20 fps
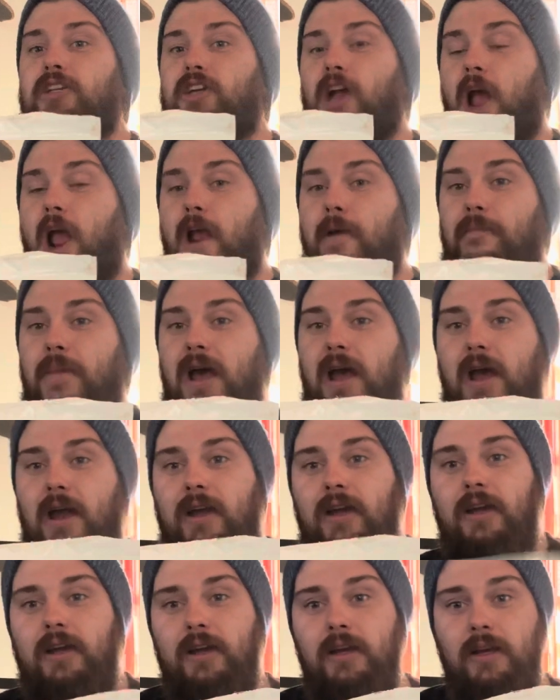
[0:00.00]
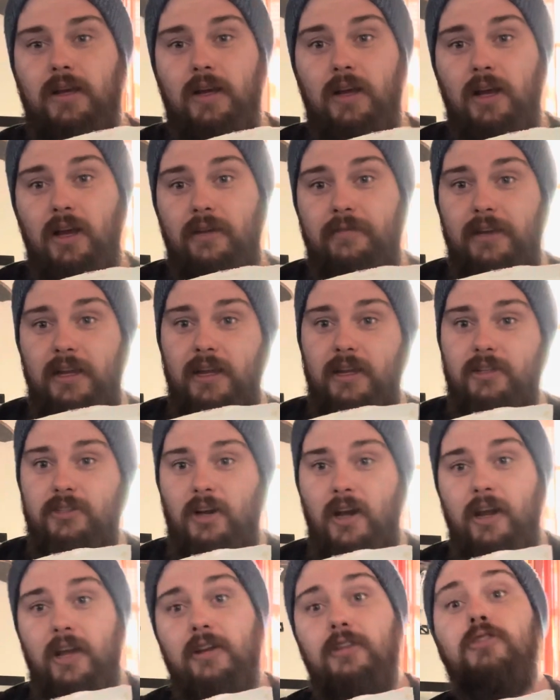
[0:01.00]
giant bag of
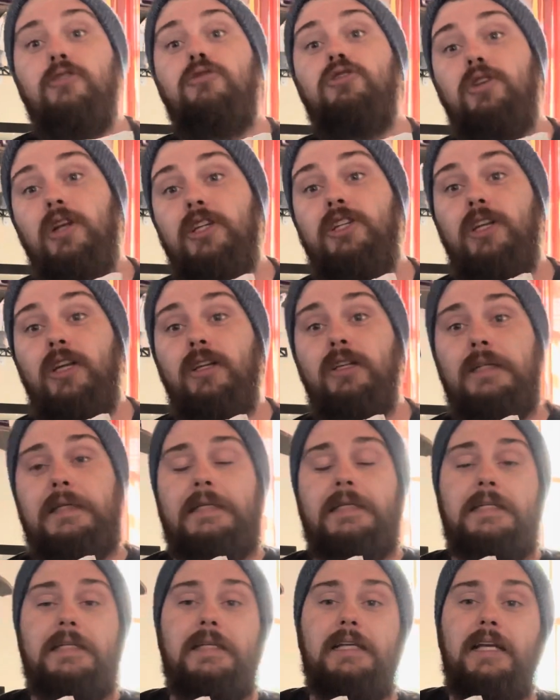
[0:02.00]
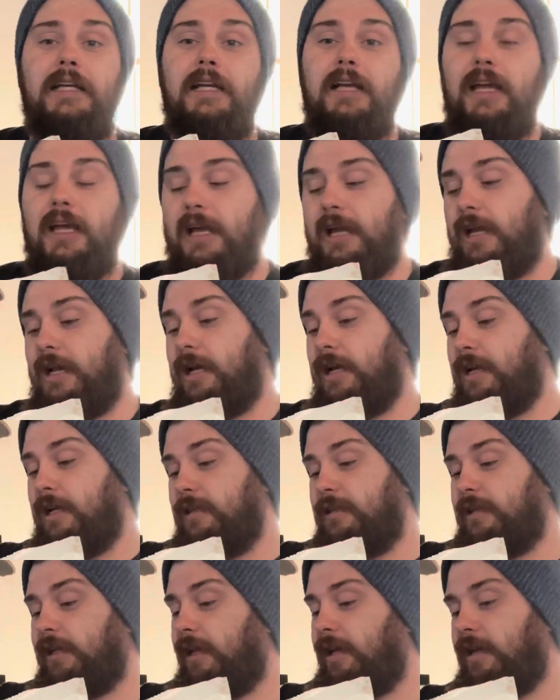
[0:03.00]
exotic nutrition,
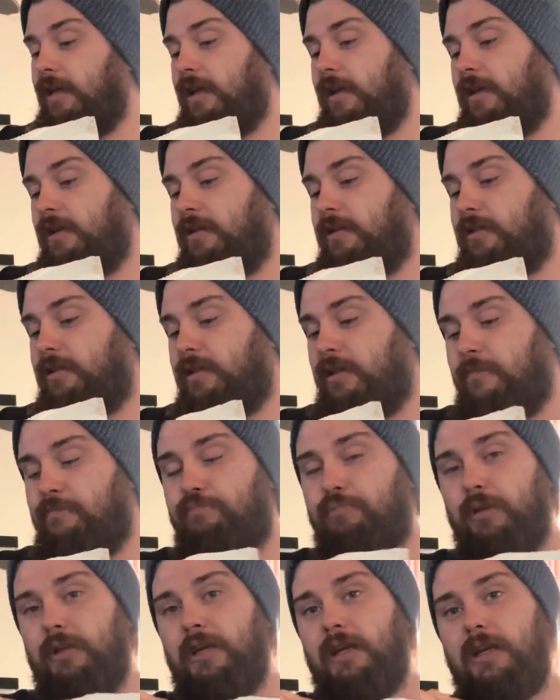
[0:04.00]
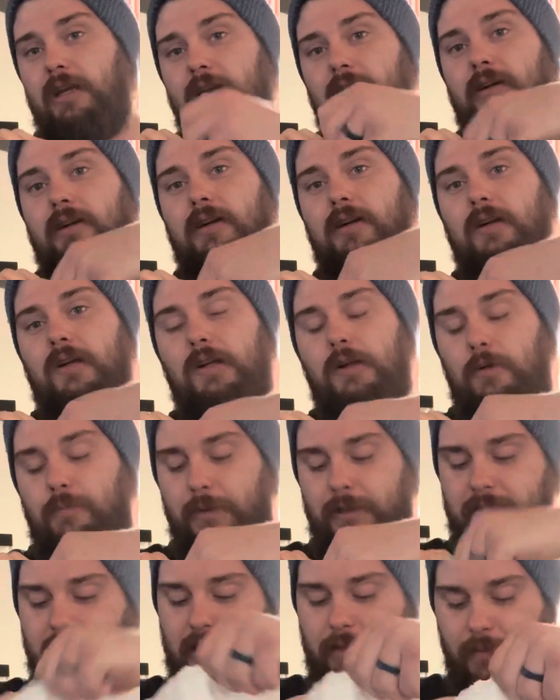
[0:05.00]
and it is simply, here,
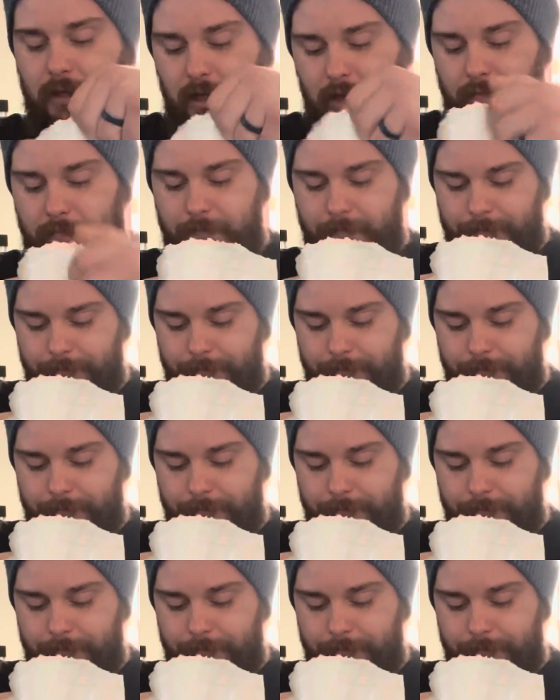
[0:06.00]
I'll up